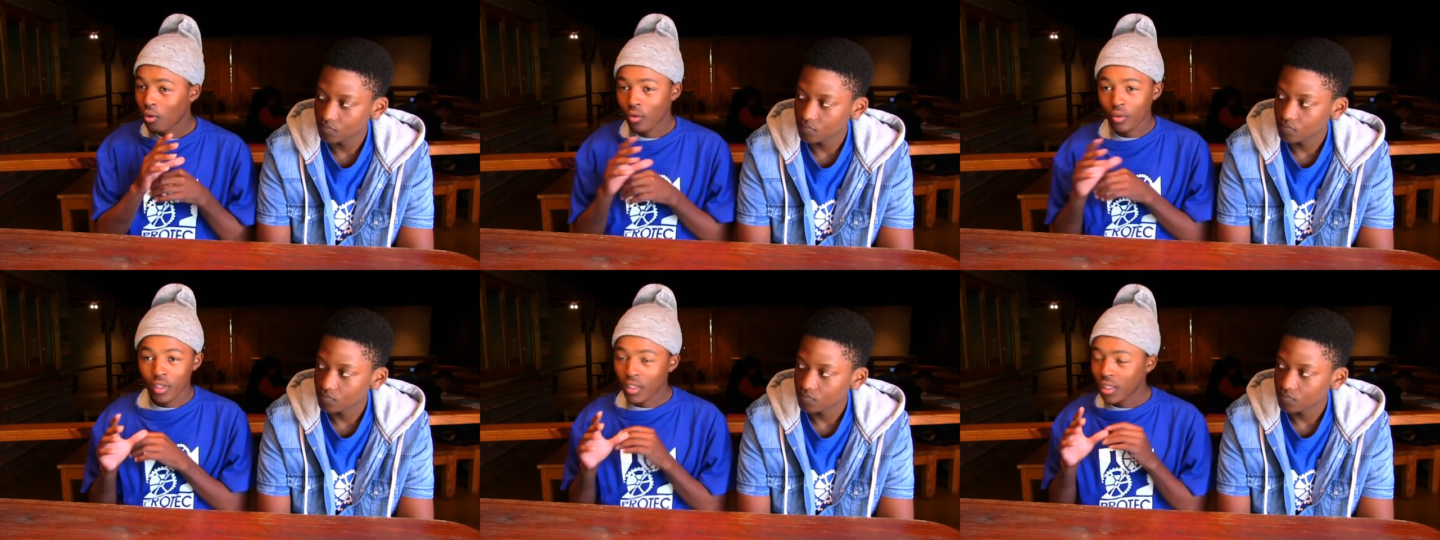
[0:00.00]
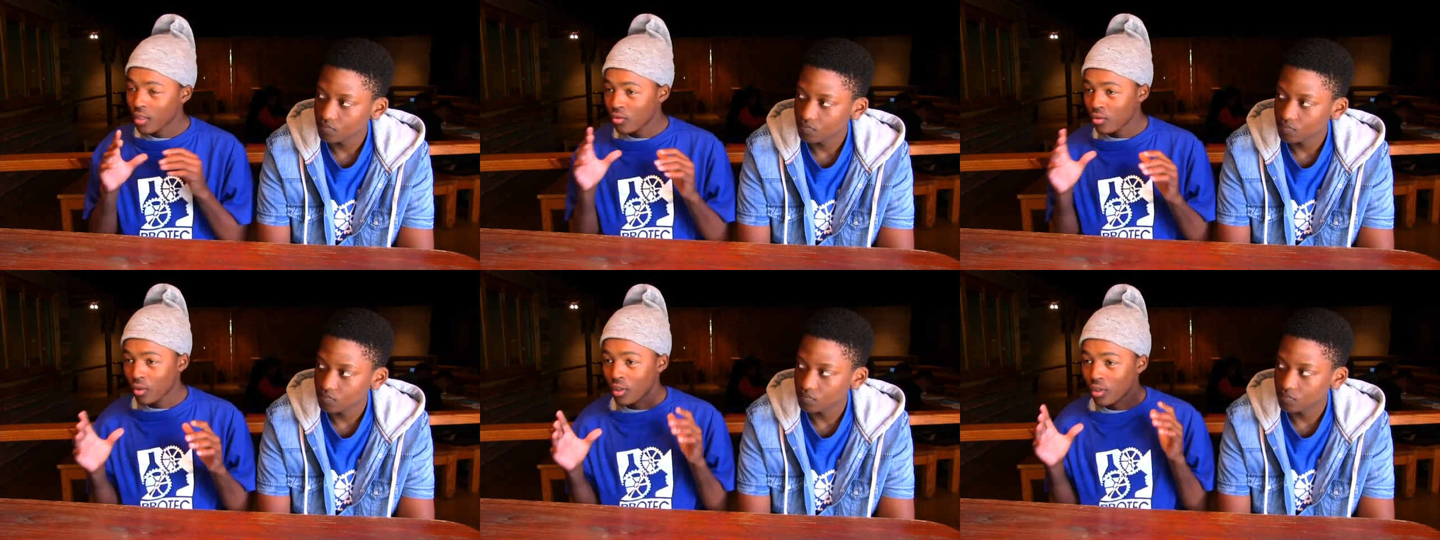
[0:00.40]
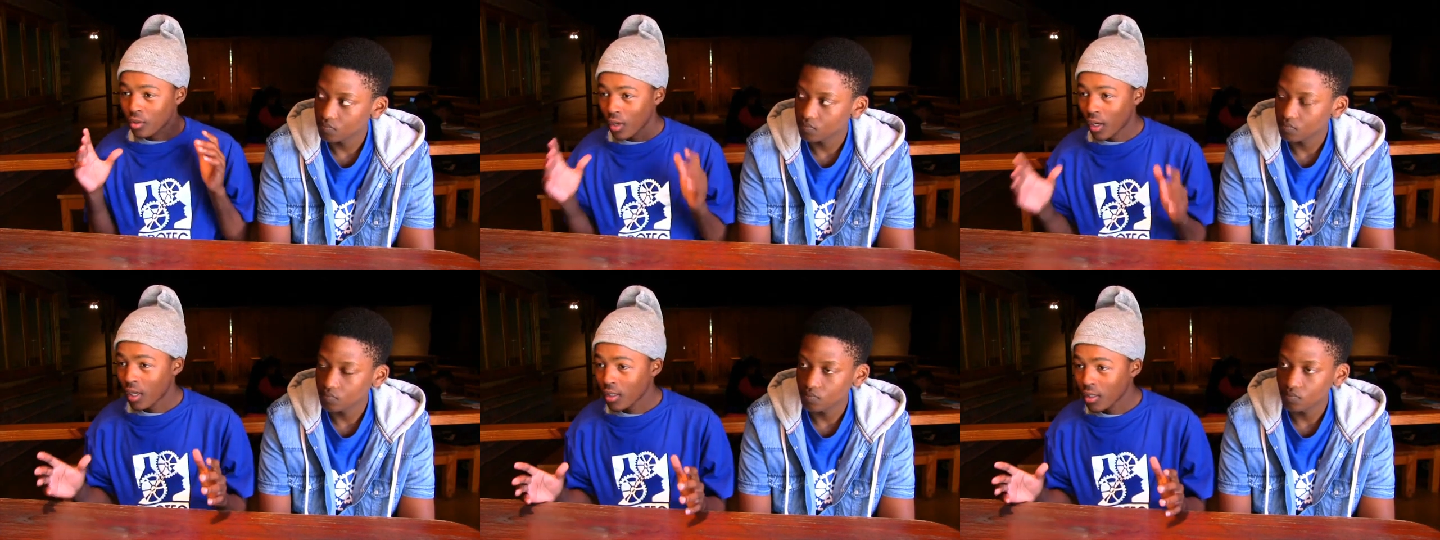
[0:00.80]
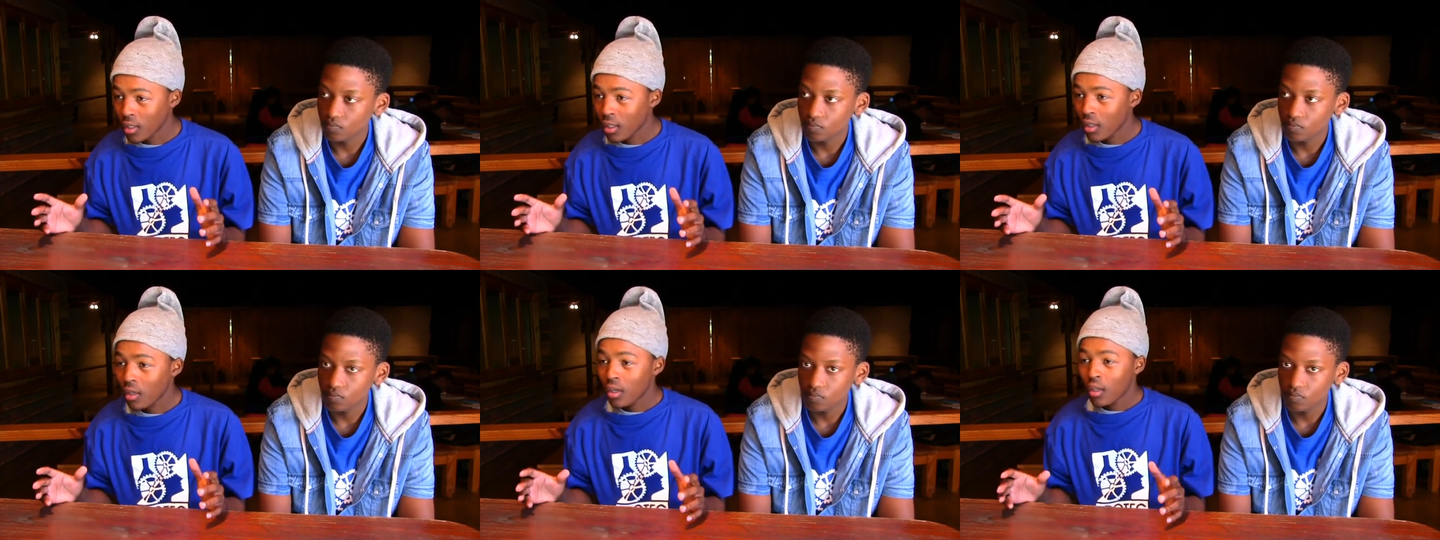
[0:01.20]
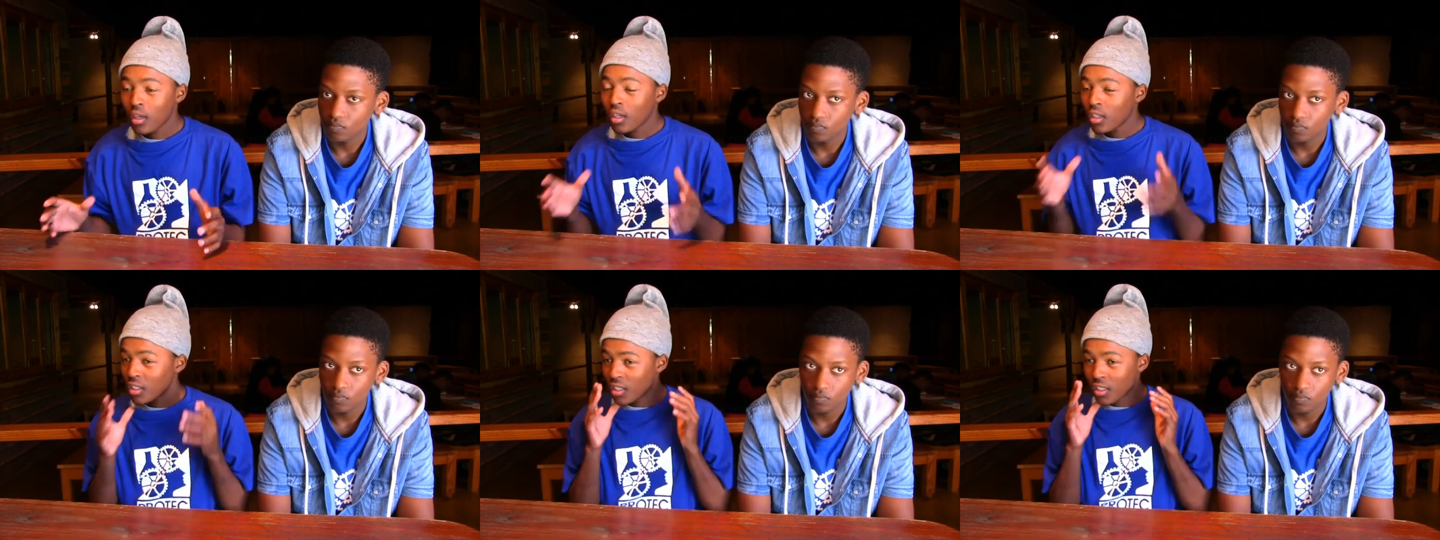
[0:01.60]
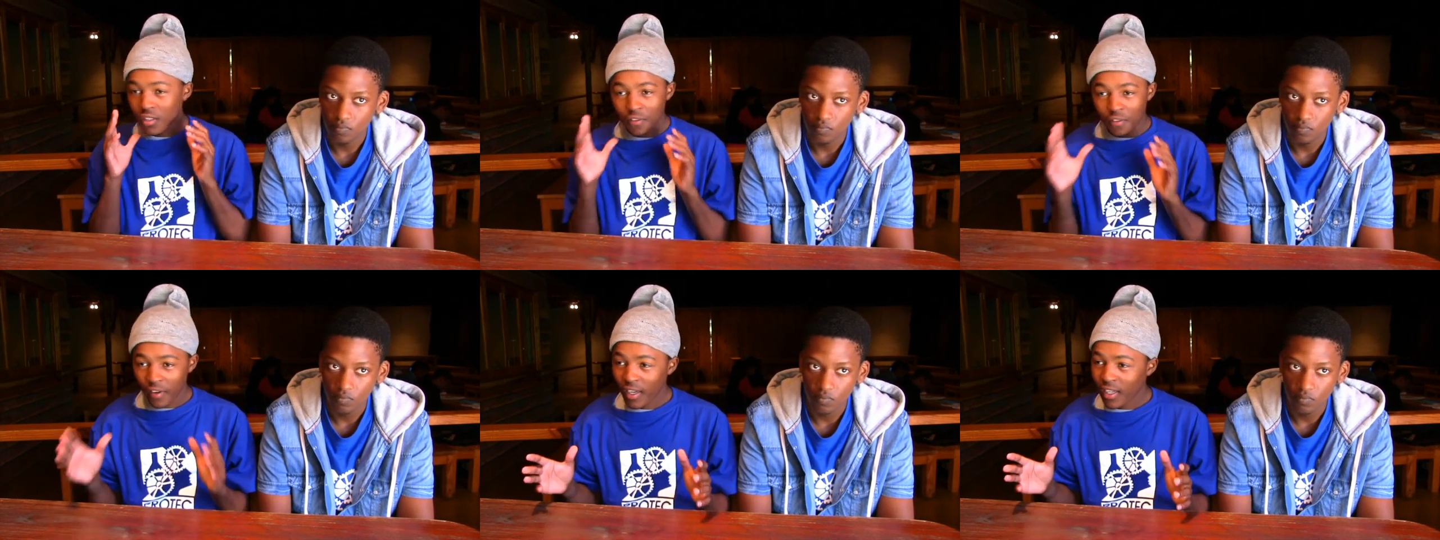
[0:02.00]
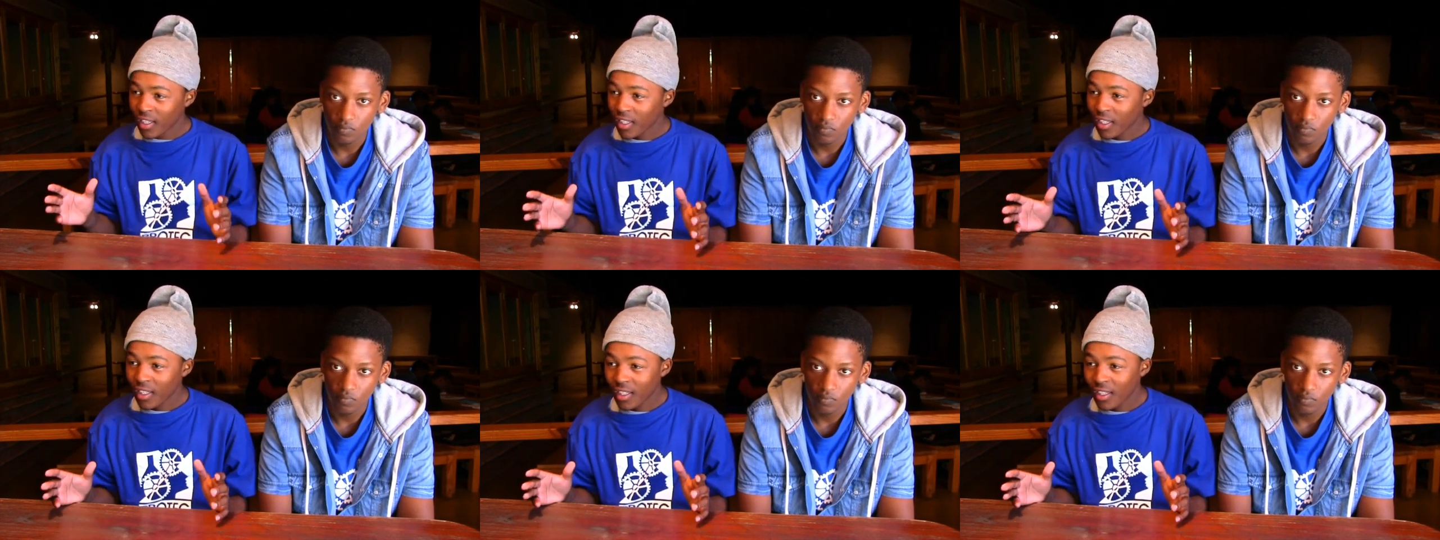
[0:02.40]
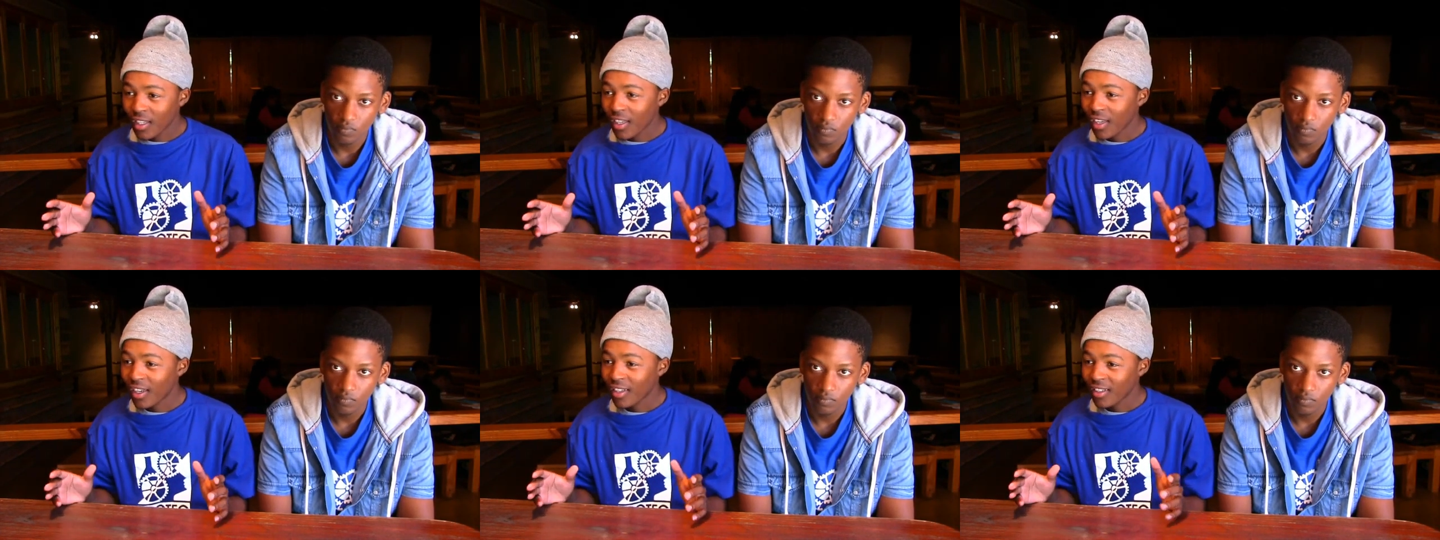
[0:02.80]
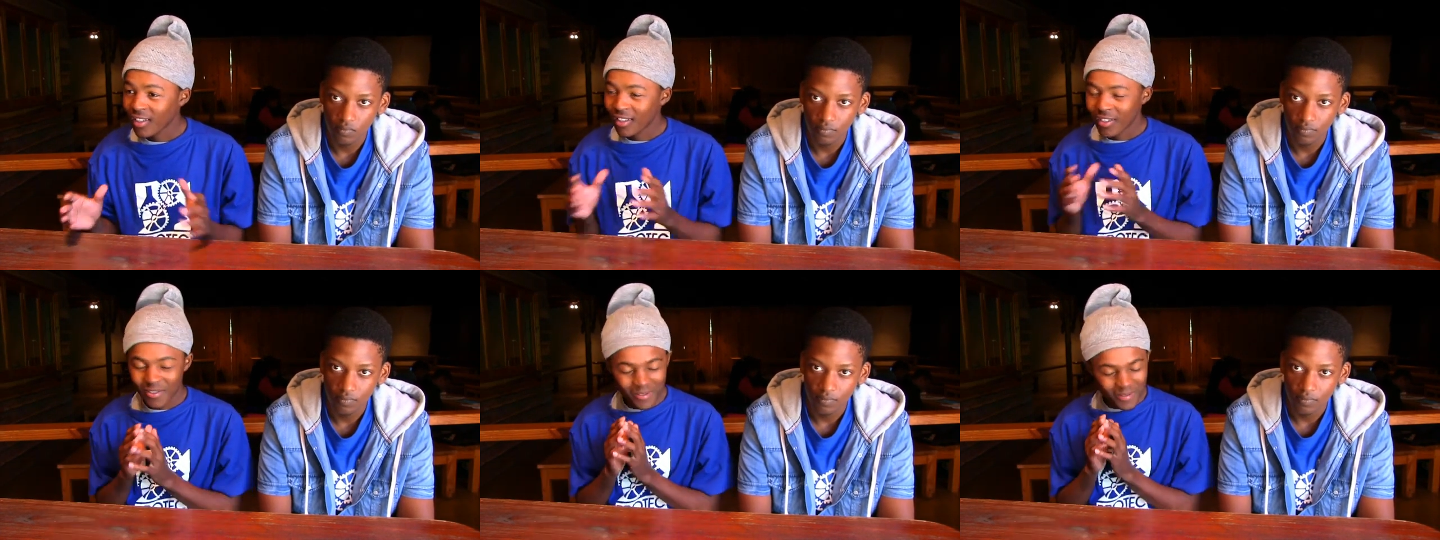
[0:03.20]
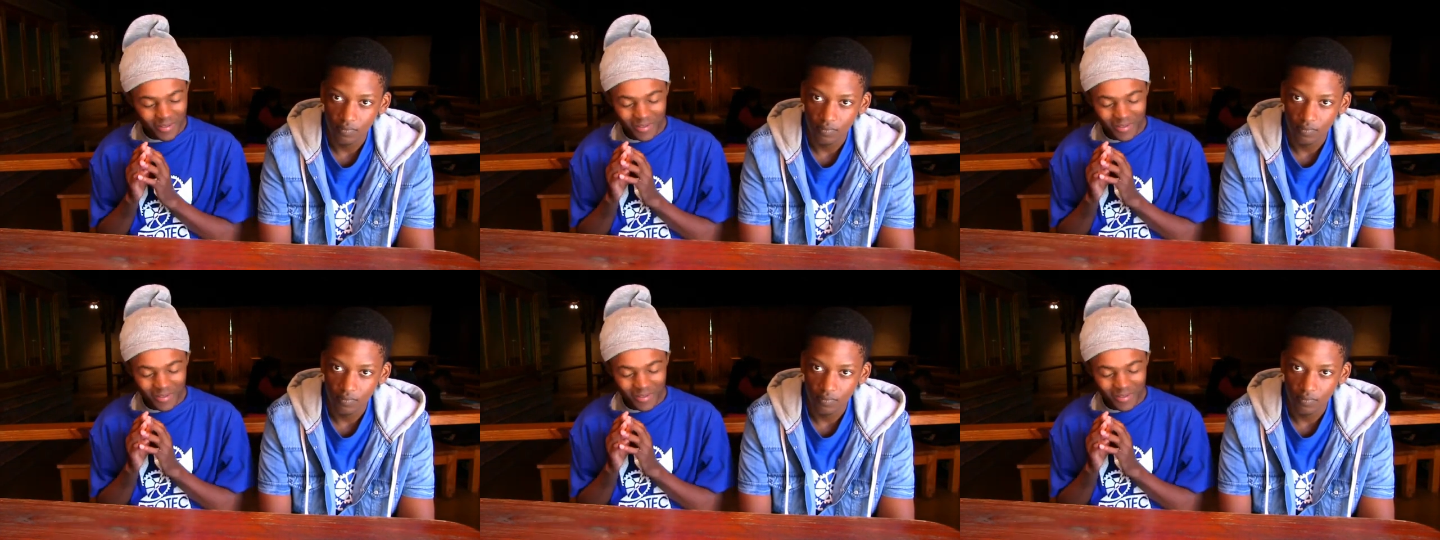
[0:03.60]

Speaker 1: all the things we want to ask she's friendly and uh,